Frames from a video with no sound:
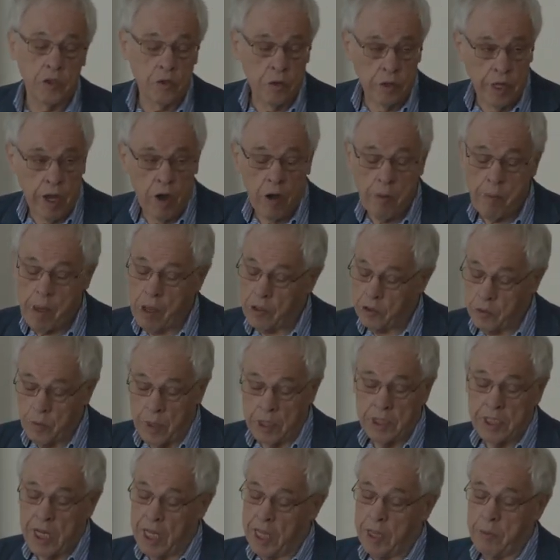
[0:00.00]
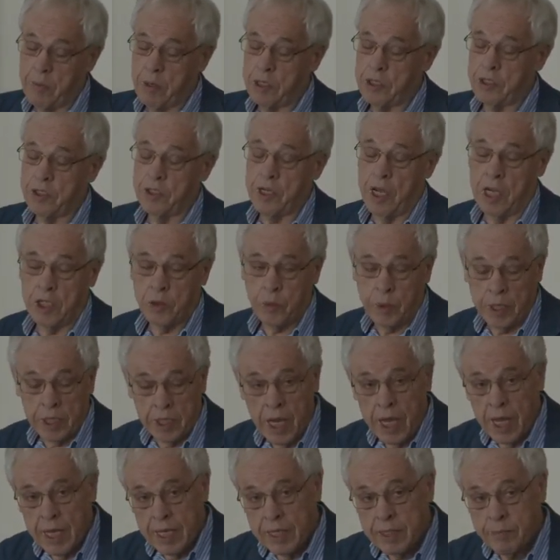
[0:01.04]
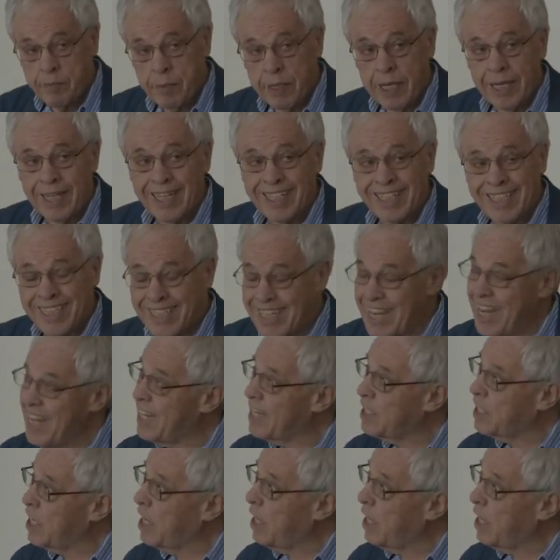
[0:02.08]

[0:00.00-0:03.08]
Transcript: or thereabouts, one tenth present size. We can begin to see this